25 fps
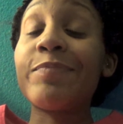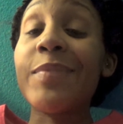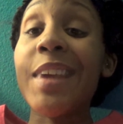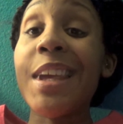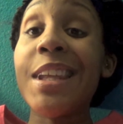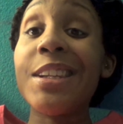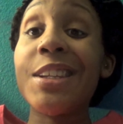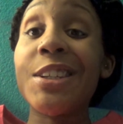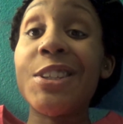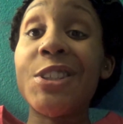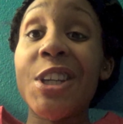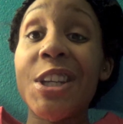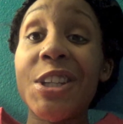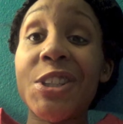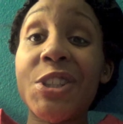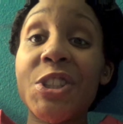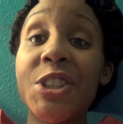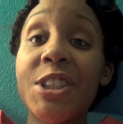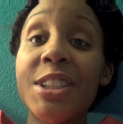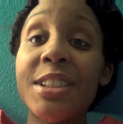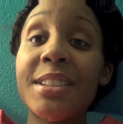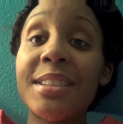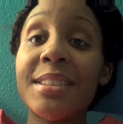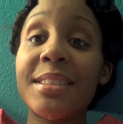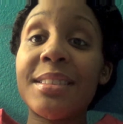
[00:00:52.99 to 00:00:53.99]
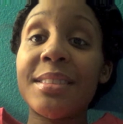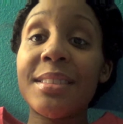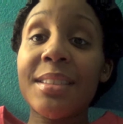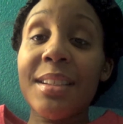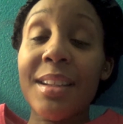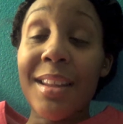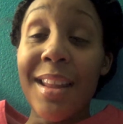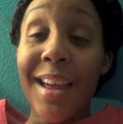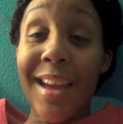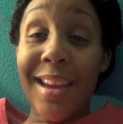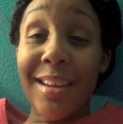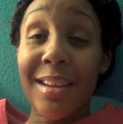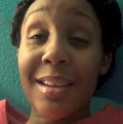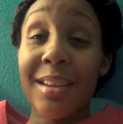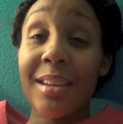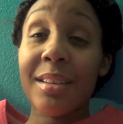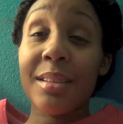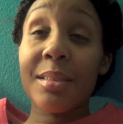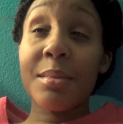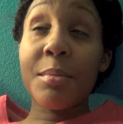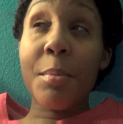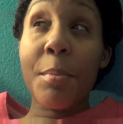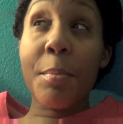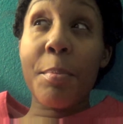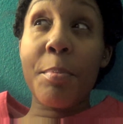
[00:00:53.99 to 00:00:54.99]
indigestion, like
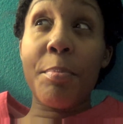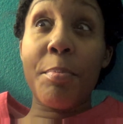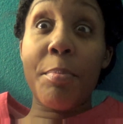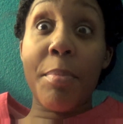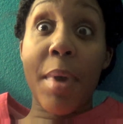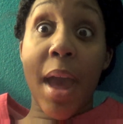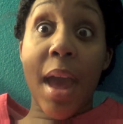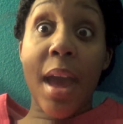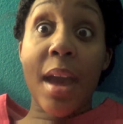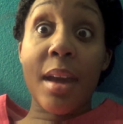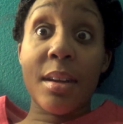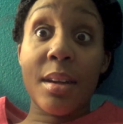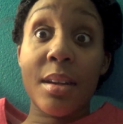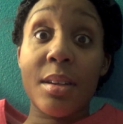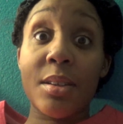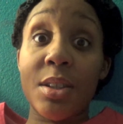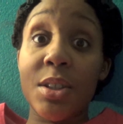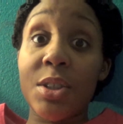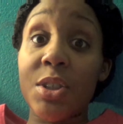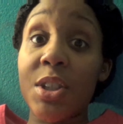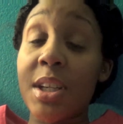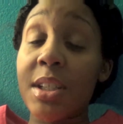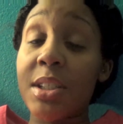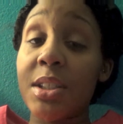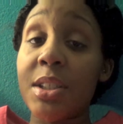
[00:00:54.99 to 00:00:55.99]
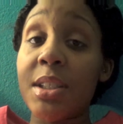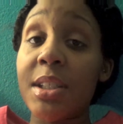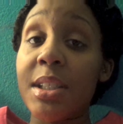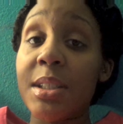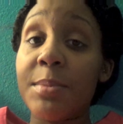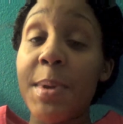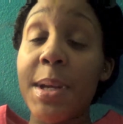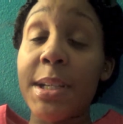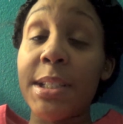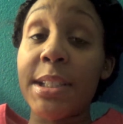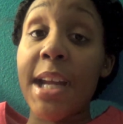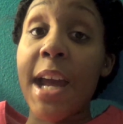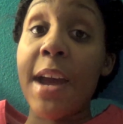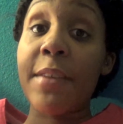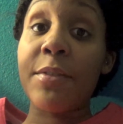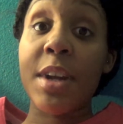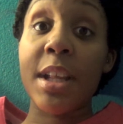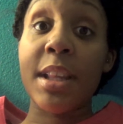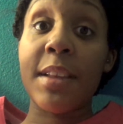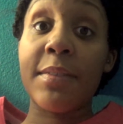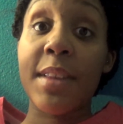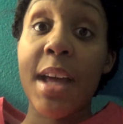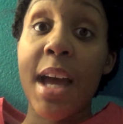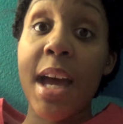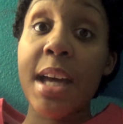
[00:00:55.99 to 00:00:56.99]
bad indigestion, especially after I
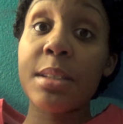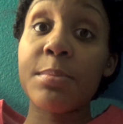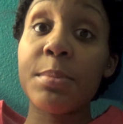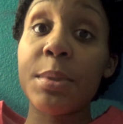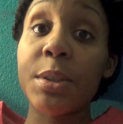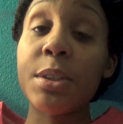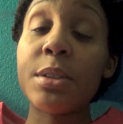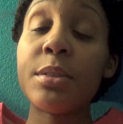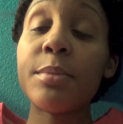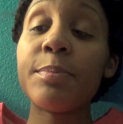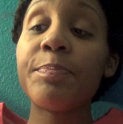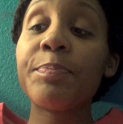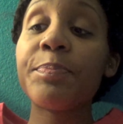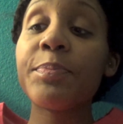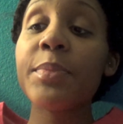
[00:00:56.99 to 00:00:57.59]
left the hospital.